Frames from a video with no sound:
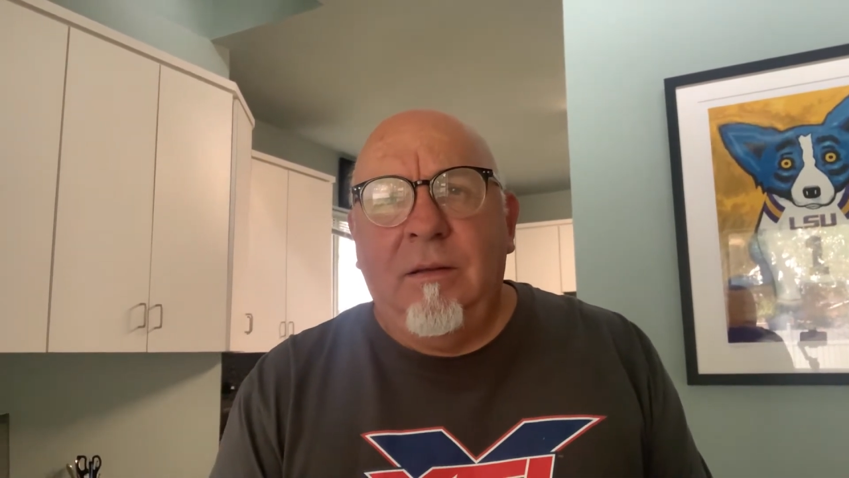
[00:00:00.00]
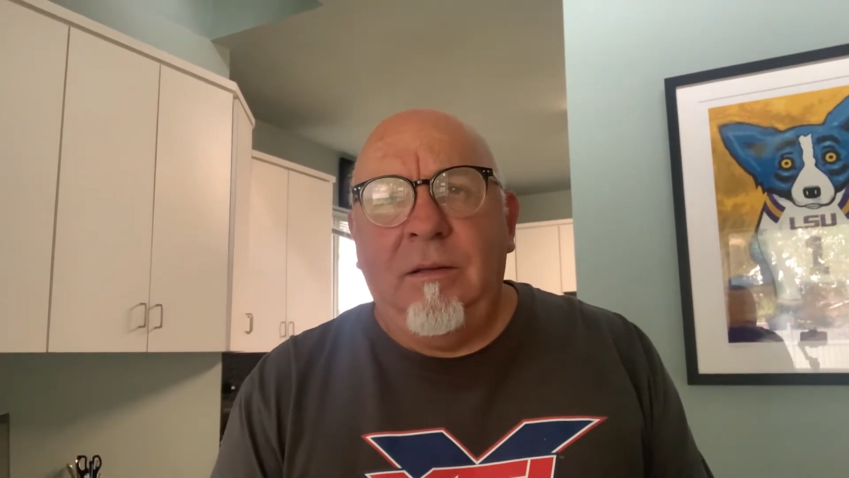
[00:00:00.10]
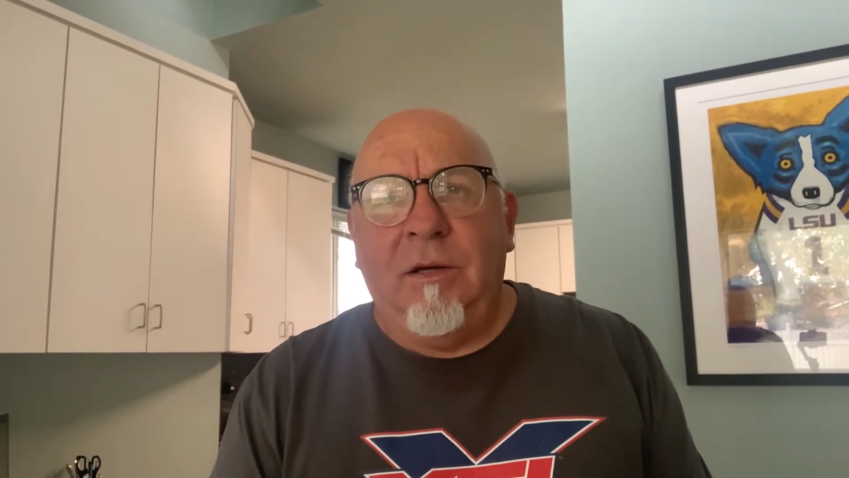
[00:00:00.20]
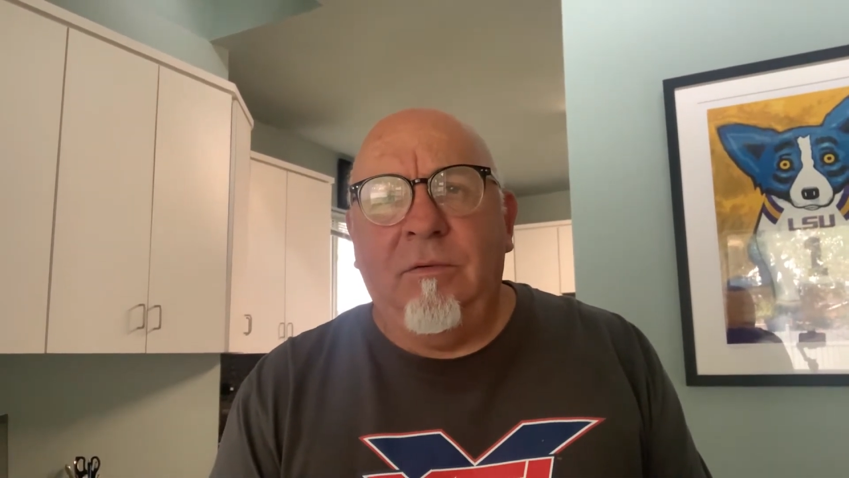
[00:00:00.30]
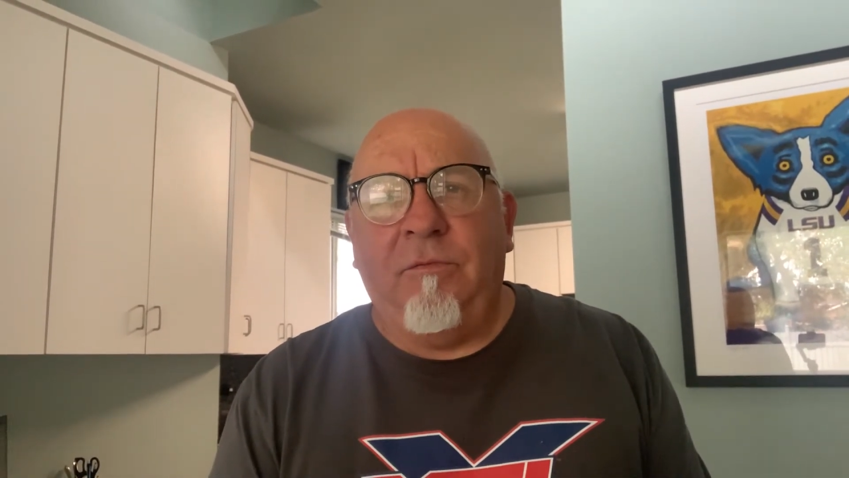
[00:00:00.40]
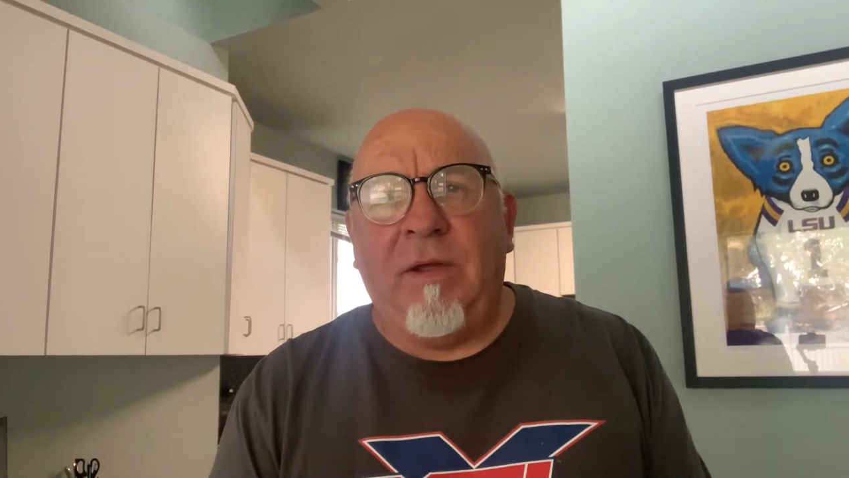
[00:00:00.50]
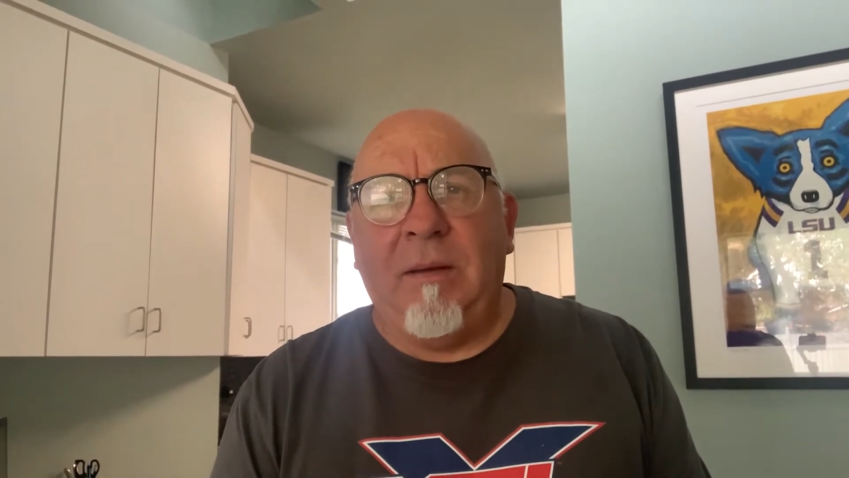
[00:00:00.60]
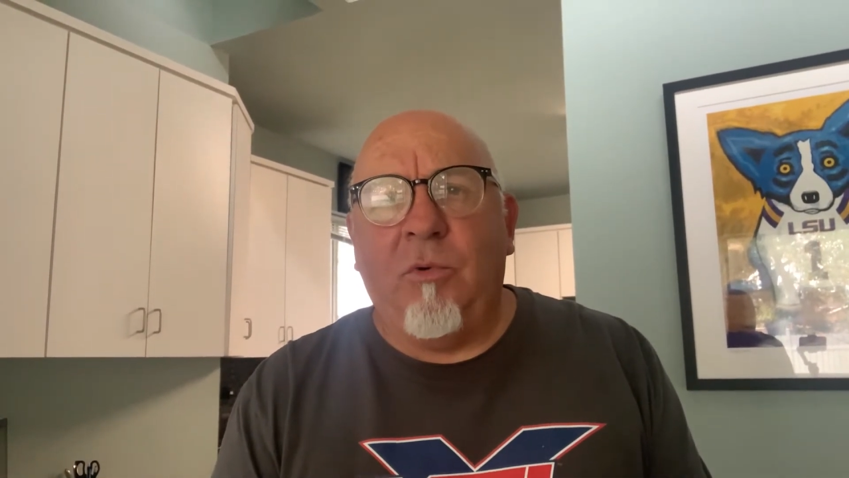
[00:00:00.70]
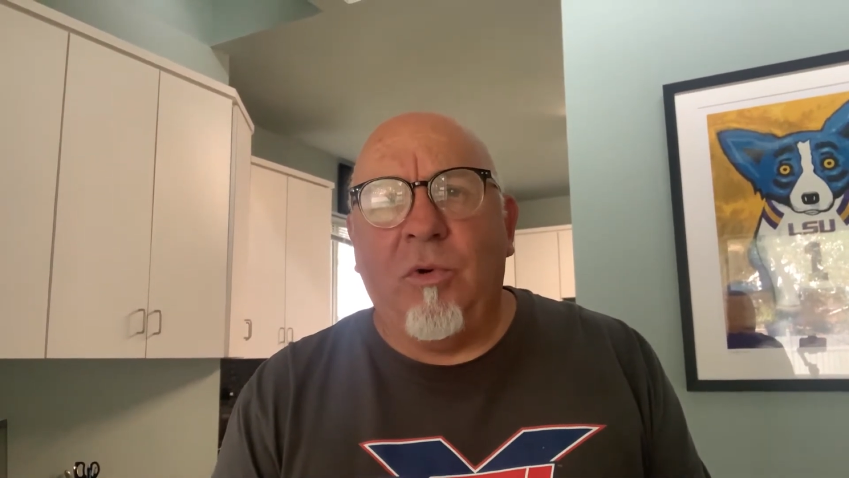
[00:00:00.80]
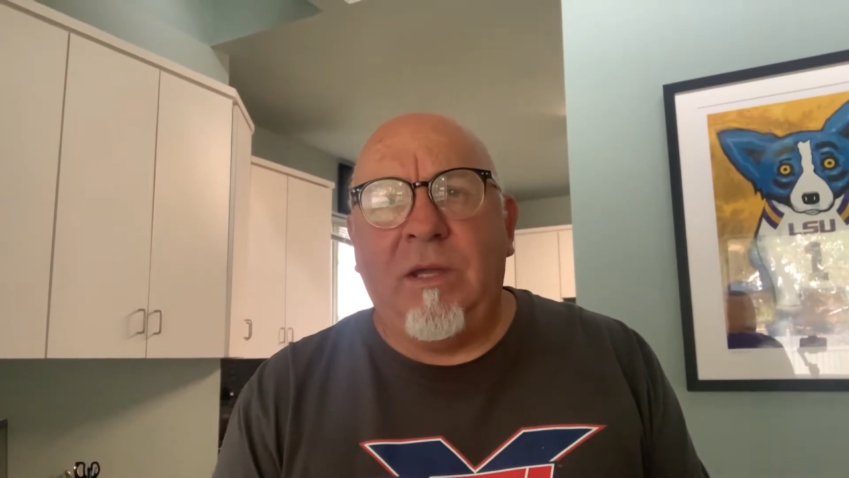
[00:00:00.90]
The Fly
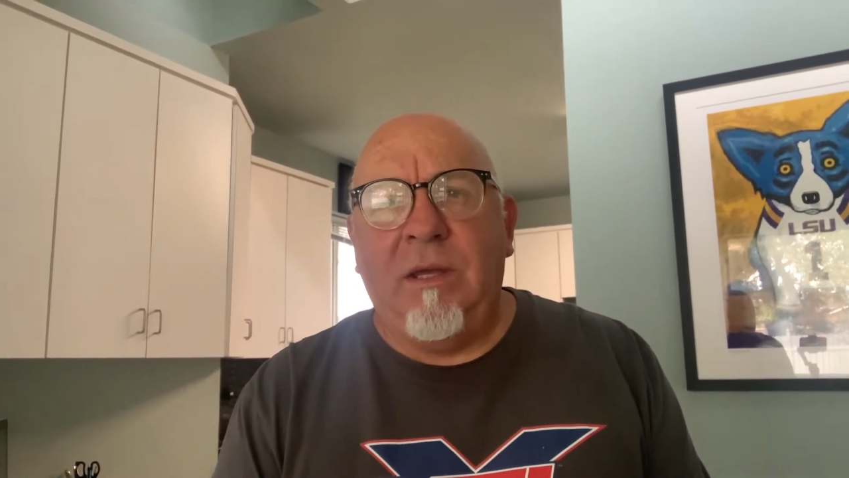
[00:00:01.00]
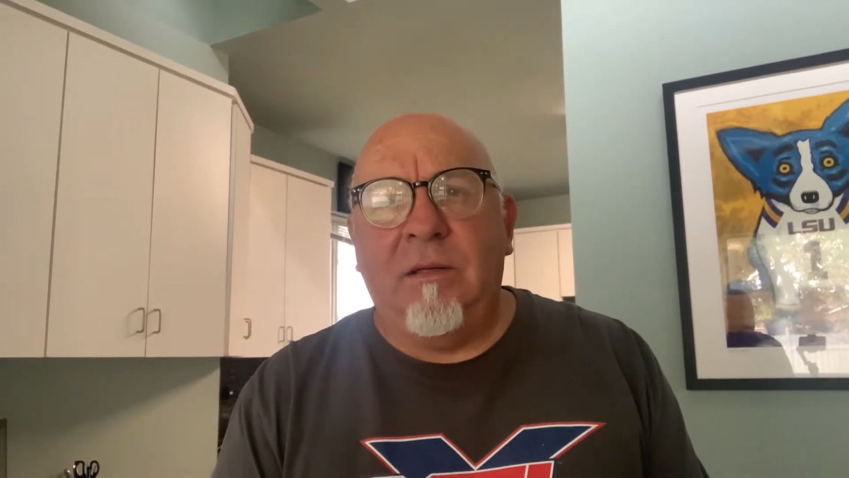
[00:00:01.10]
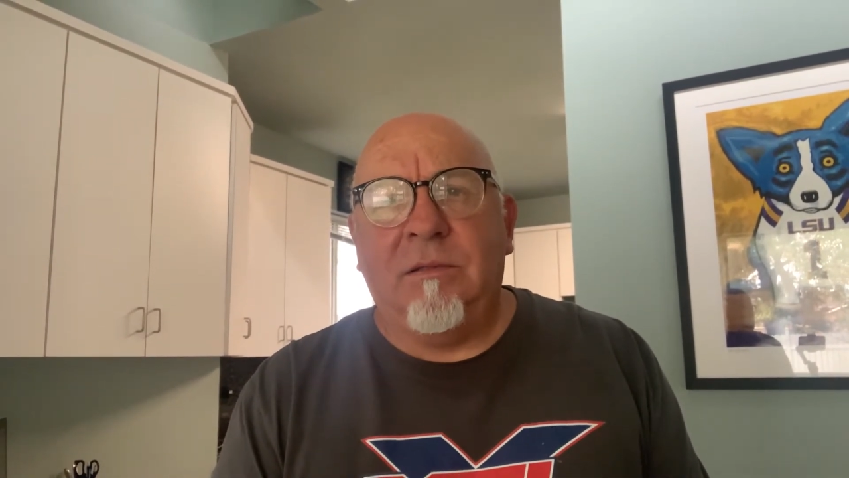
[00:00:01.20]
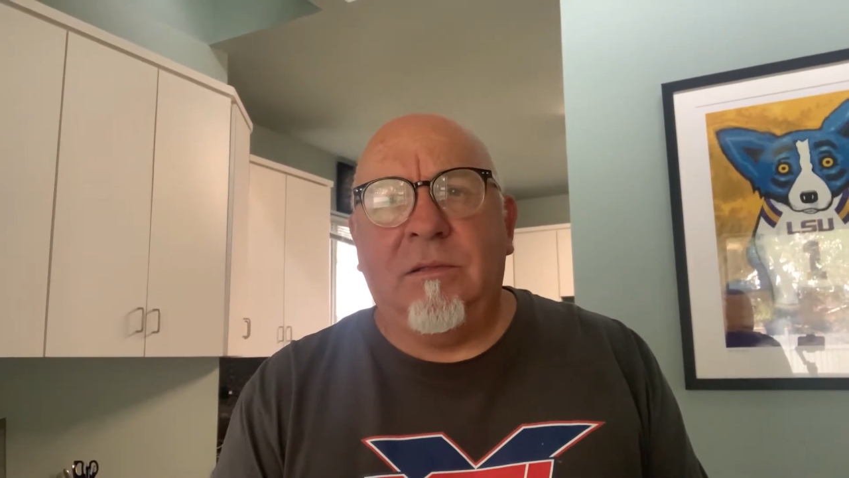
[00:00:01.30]
More kits